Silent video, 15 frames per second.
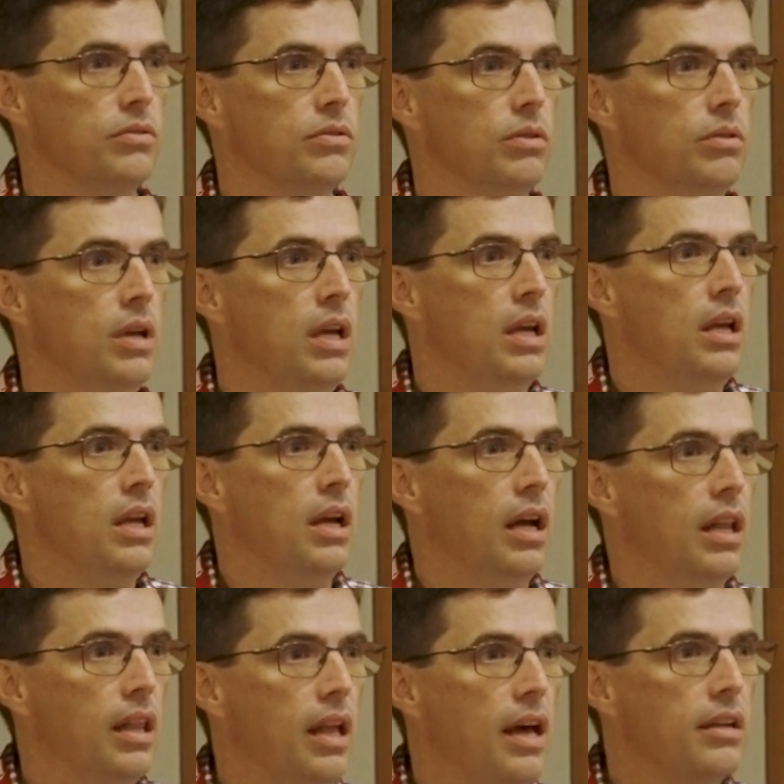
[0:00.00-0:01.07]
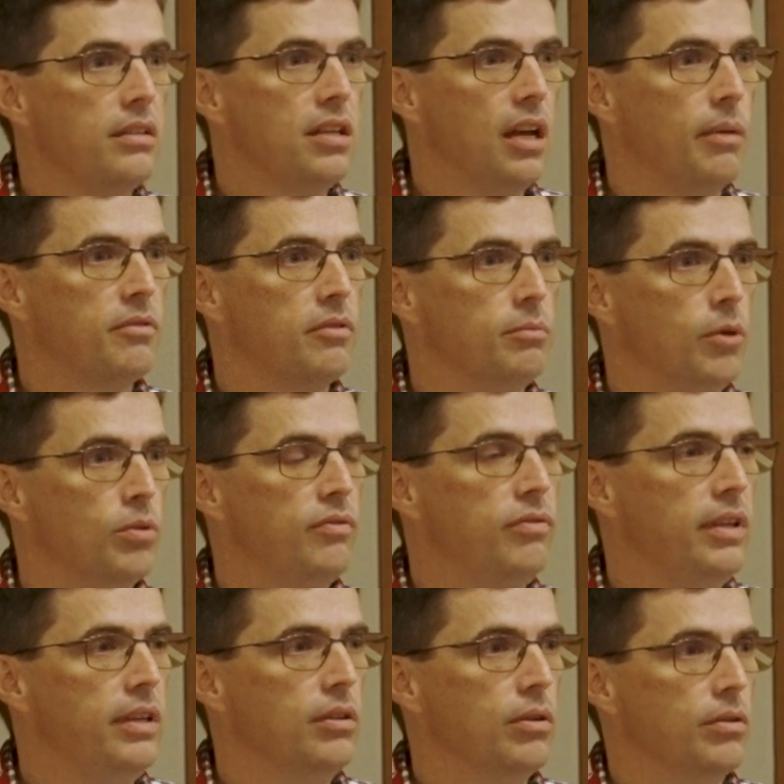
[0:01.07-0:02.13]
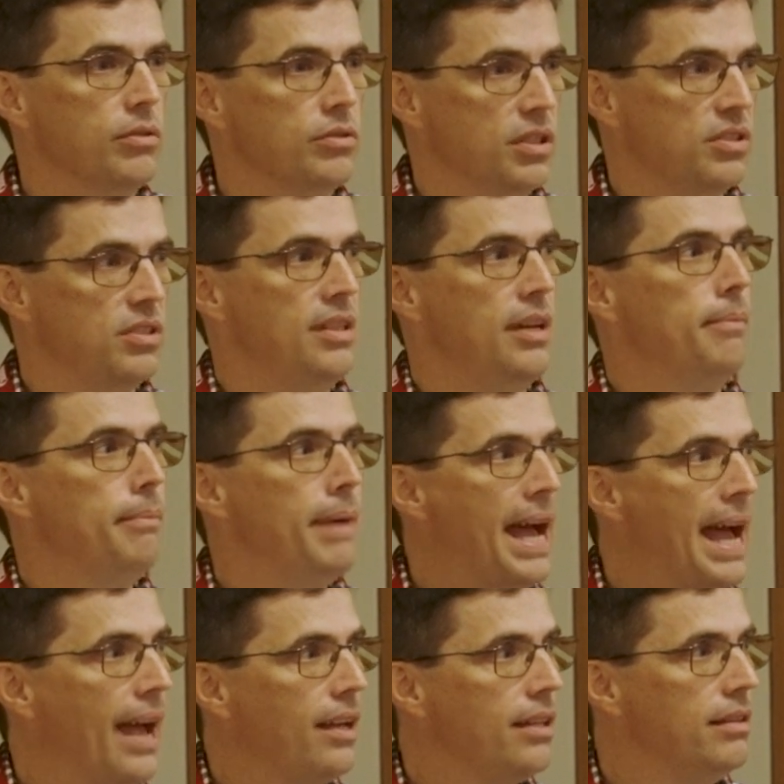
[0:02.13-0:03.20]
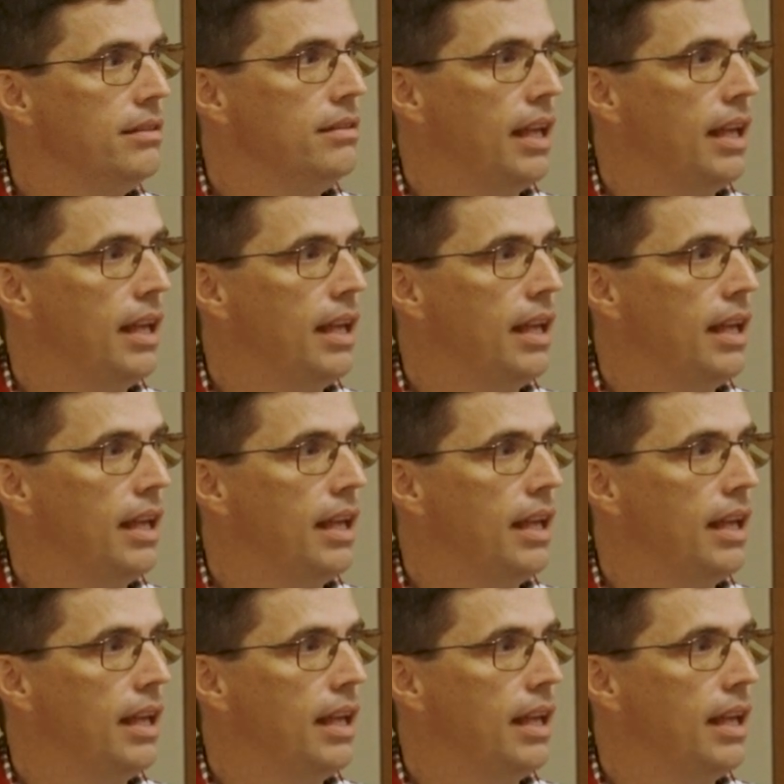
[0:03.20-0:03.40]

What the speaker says: So a lot of times for most fleet owners, a step back,